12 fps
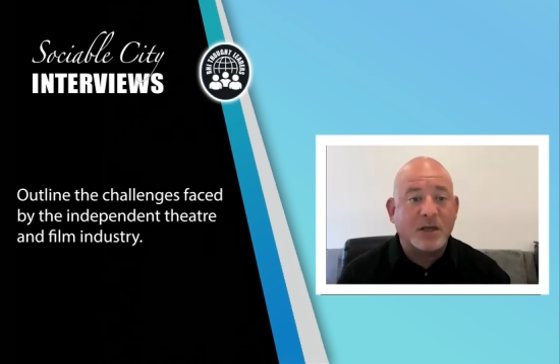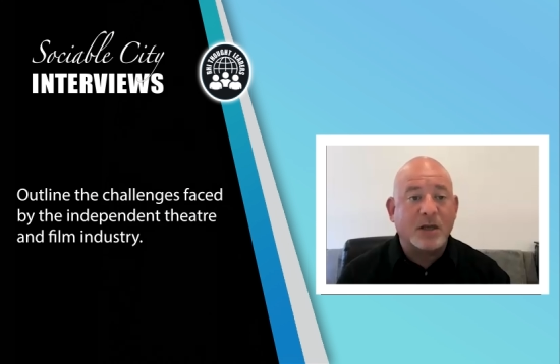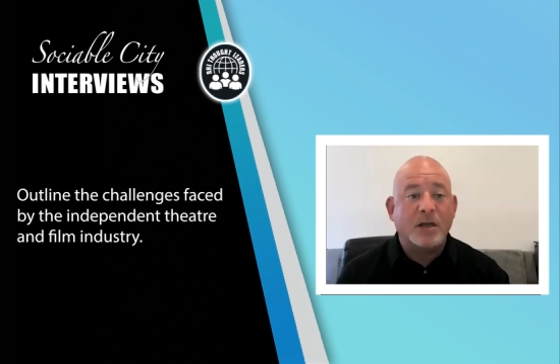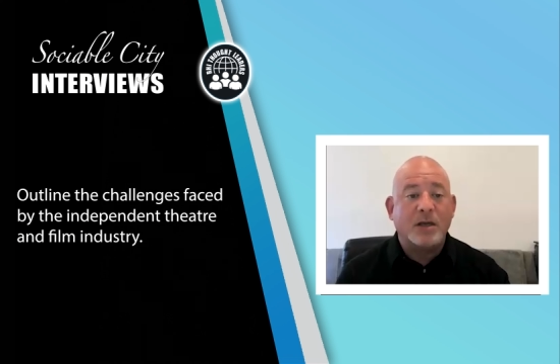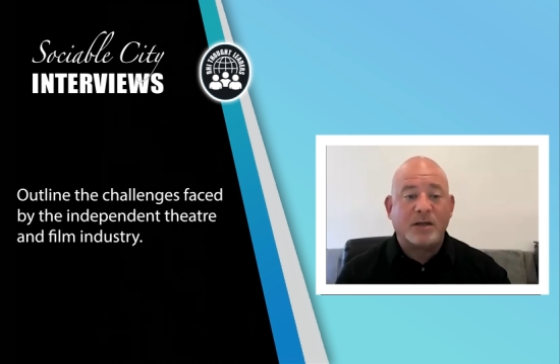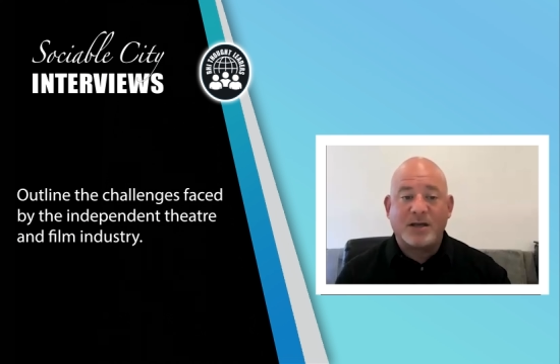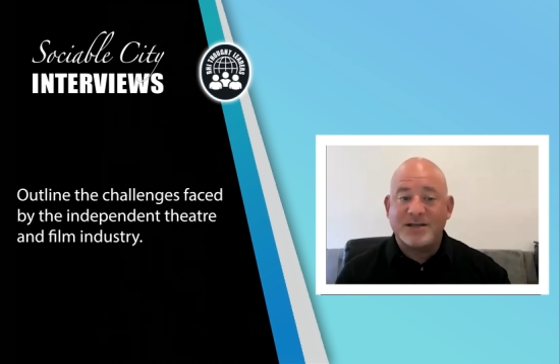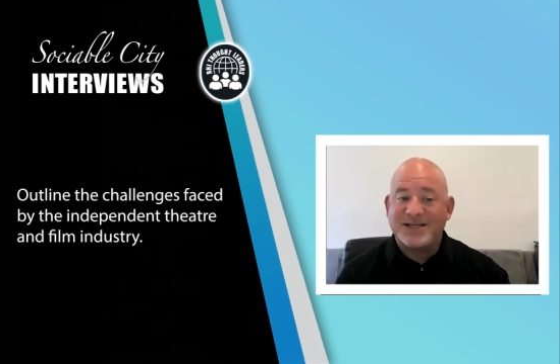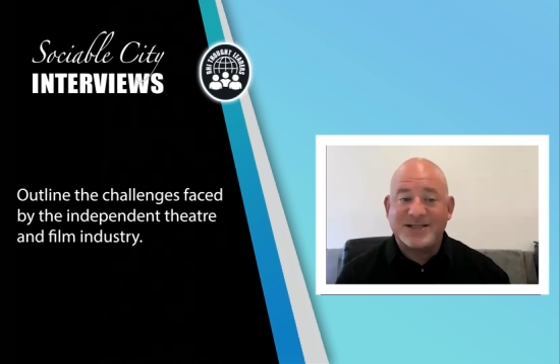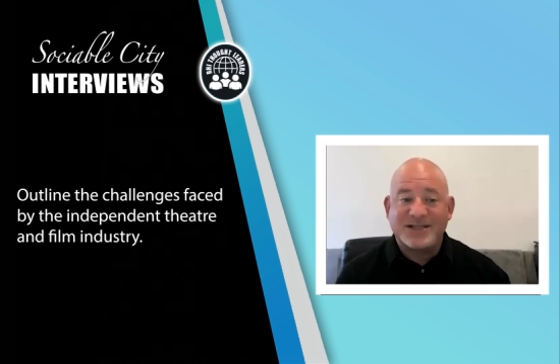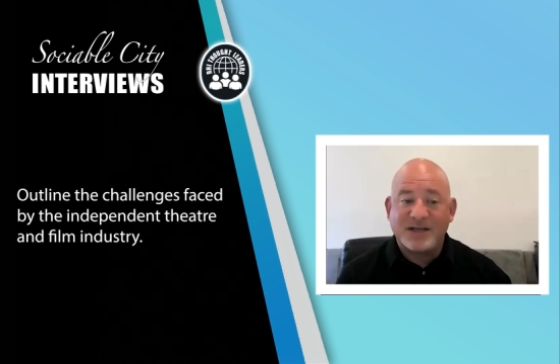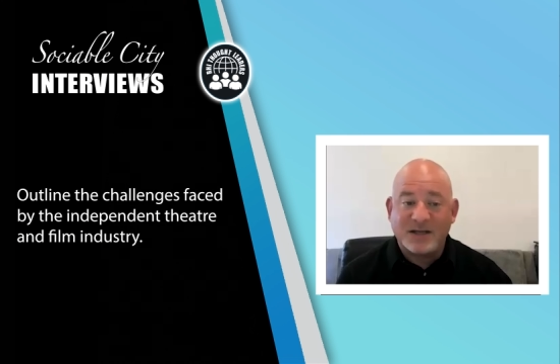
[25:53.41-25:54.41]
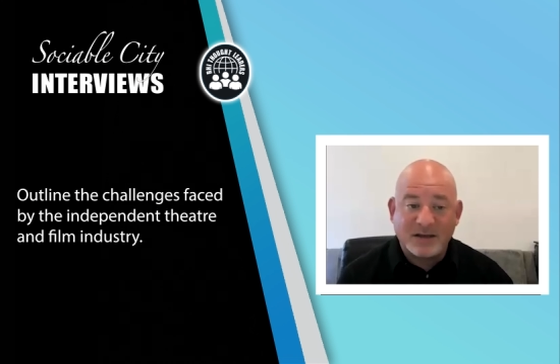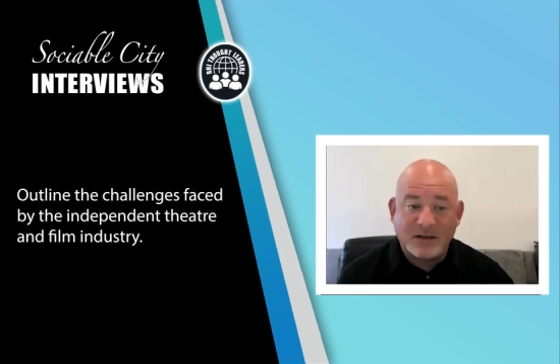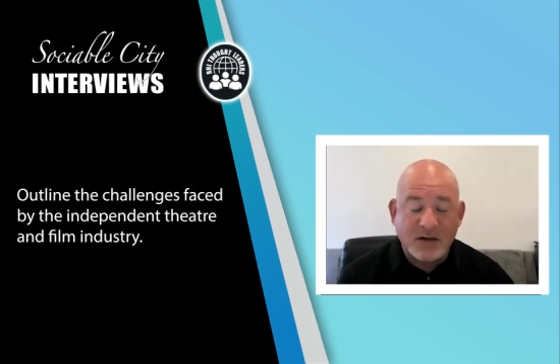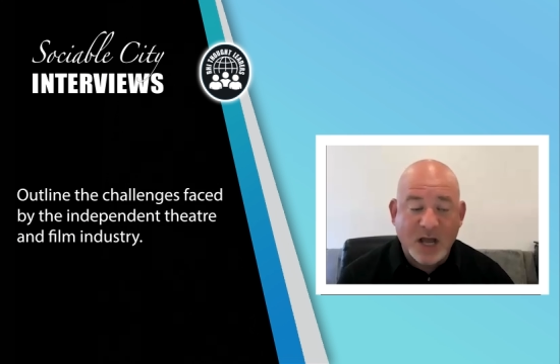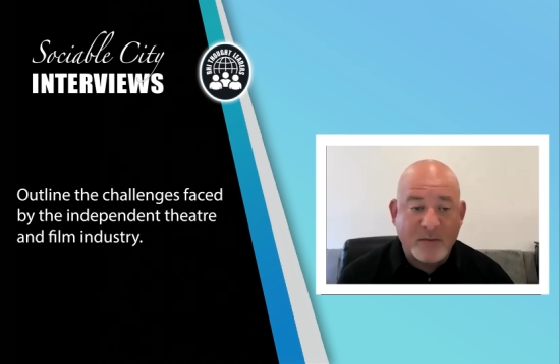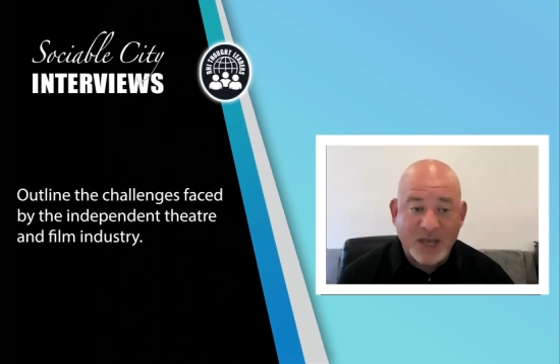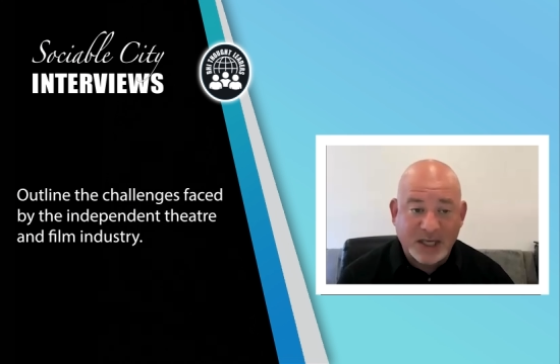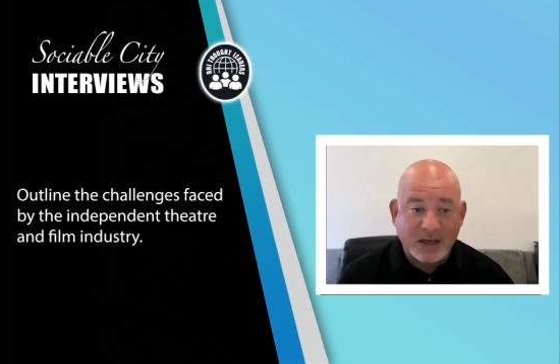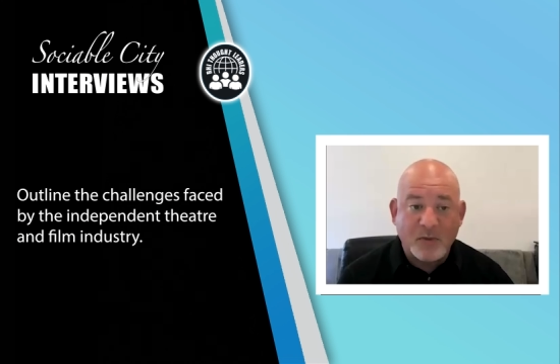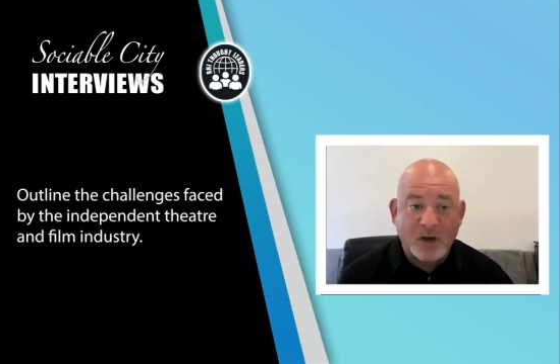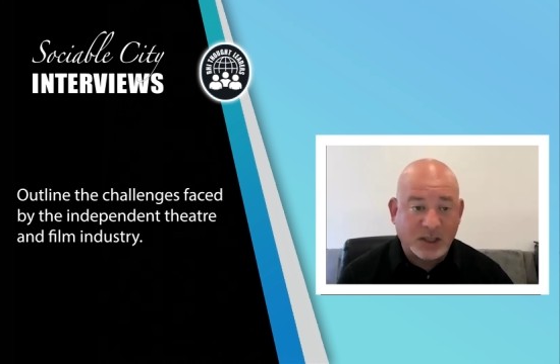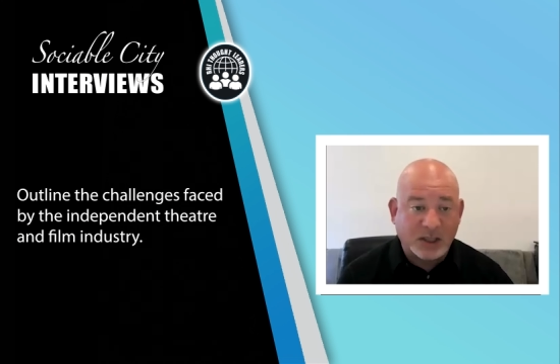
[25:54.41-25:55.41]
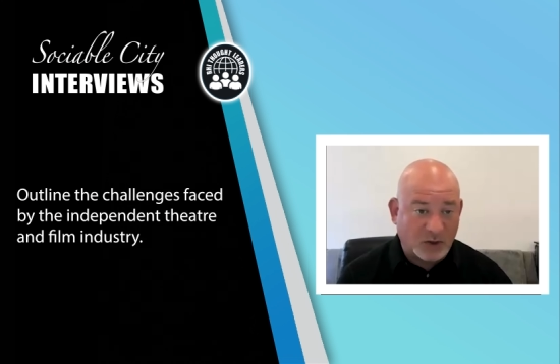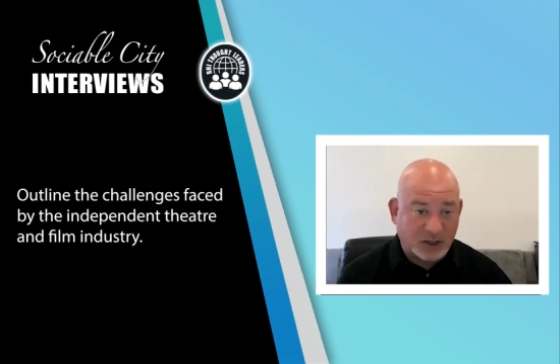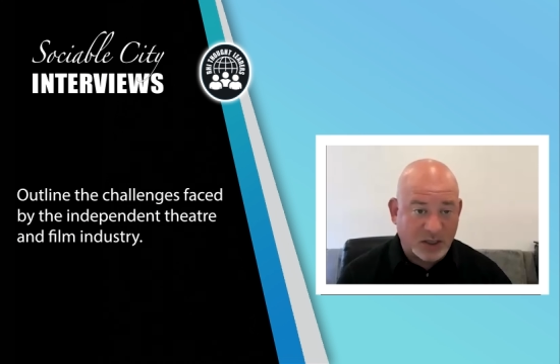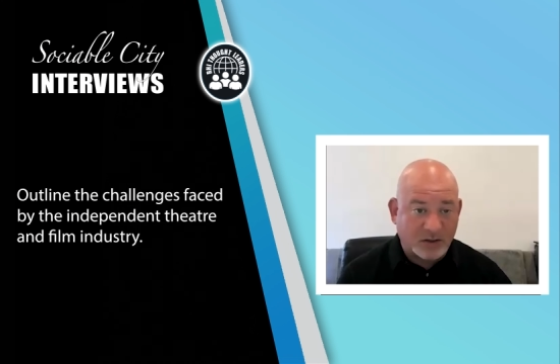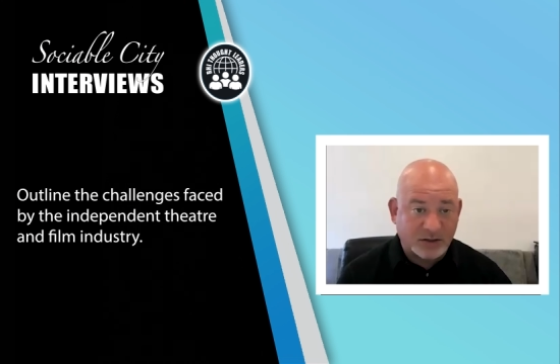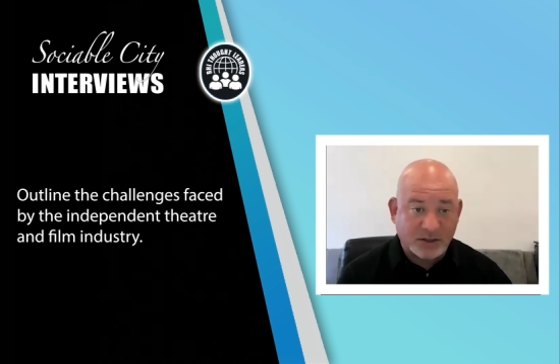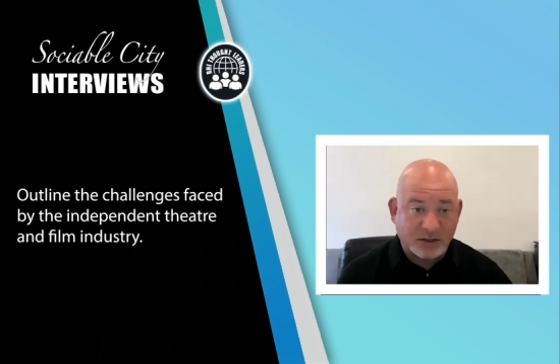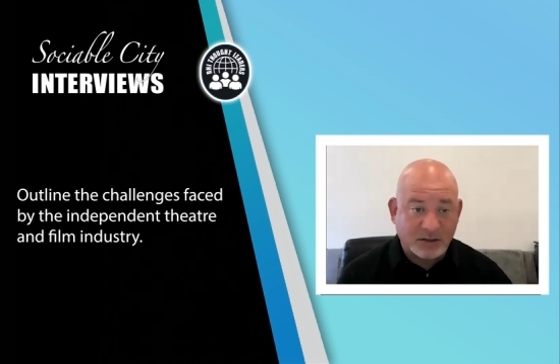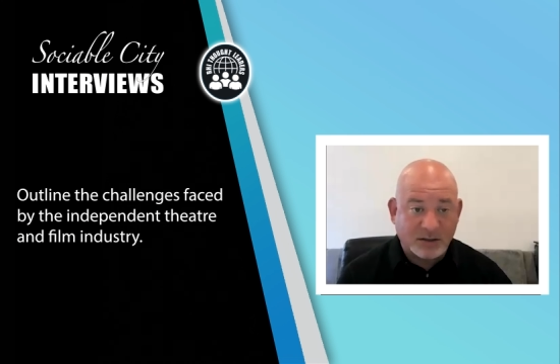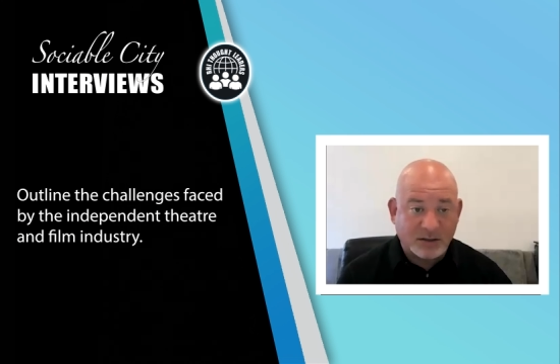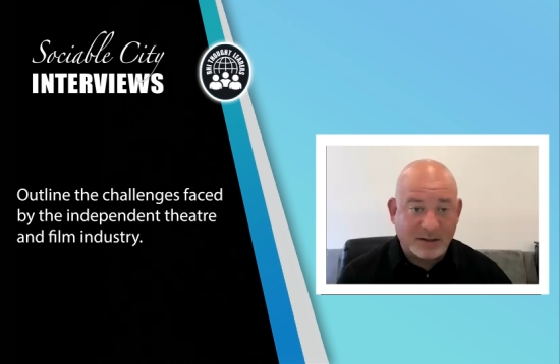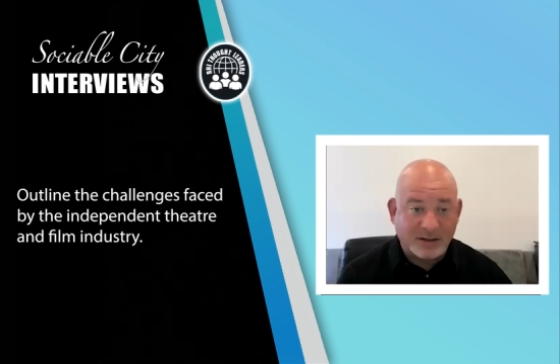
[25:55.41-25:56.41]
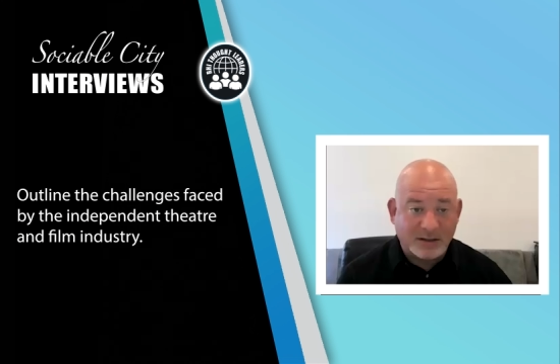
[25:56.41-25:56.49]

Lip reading: because they're not making money with those.